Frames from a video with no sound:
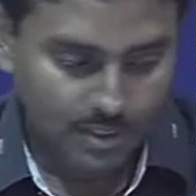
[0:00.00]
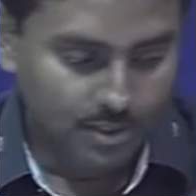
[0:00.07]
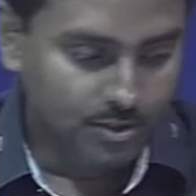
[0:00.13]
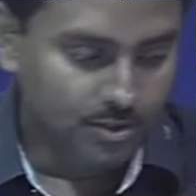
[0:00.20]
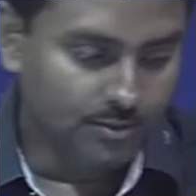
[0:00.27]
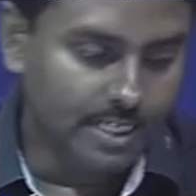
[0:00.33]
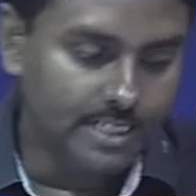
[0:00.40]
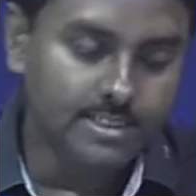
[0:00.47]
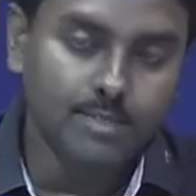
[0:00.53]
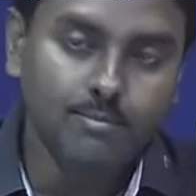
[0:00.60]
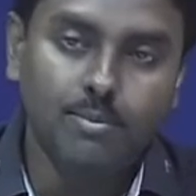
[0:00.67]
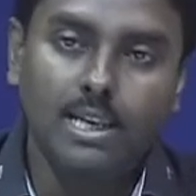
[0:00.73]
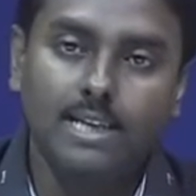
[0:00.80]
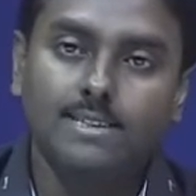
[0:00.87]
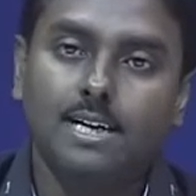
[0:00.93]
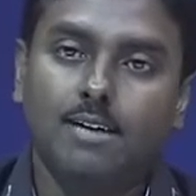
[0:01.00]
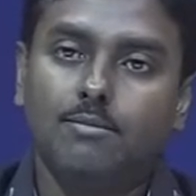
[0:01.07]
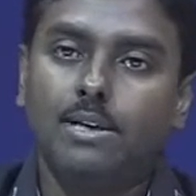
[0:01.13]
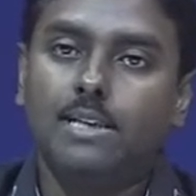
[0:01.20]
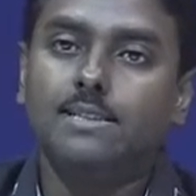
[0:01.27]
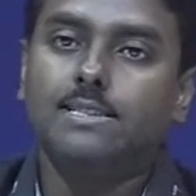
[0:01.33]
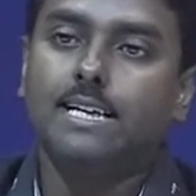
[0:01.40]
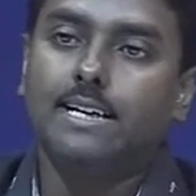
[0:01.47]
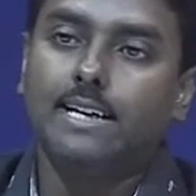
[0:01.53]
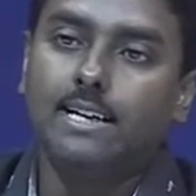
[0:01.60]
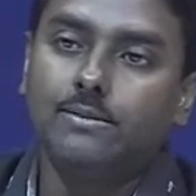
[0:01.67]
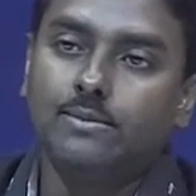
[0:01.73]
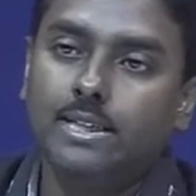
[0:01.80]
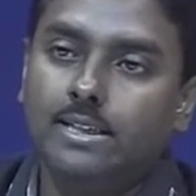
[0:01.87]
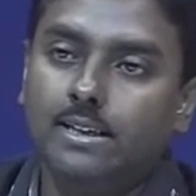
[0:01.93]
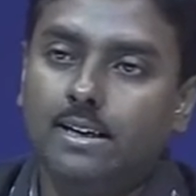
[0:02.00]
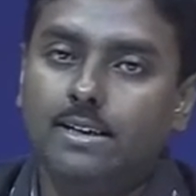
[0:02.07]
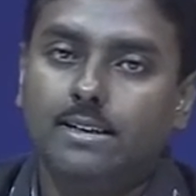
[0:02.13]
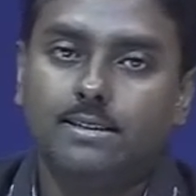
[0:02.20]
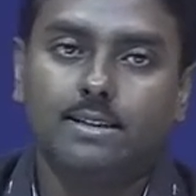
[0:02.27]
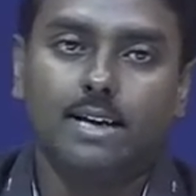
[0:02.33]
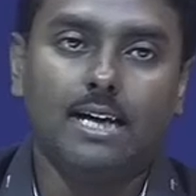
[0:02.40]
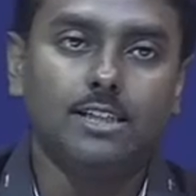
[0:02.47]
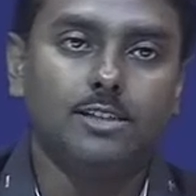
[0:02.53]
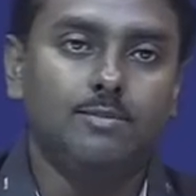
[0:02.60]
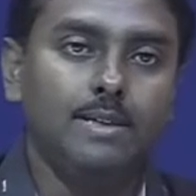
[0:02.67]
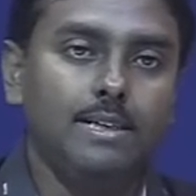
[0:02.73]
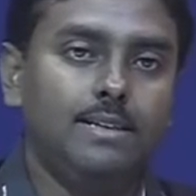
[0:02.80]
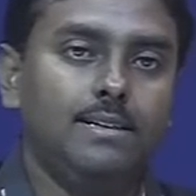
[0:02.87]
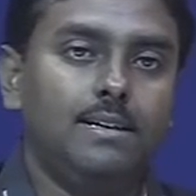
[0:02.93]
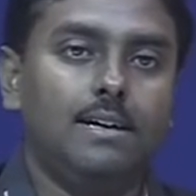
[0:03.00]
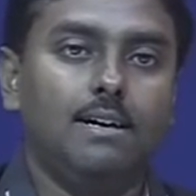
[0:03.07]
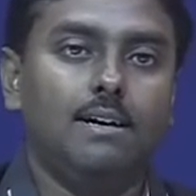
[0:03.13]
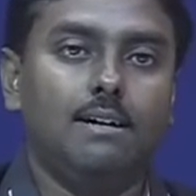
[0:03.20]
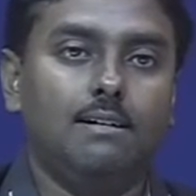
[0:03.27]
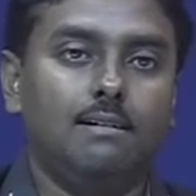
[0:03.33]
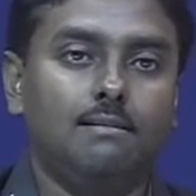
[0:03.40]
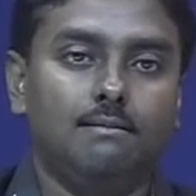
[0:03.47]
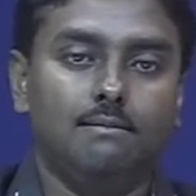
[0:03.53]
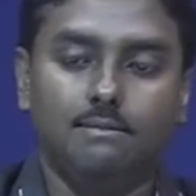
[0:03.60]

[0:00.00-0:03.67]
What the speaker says: So very simple example is, generally we transmit, from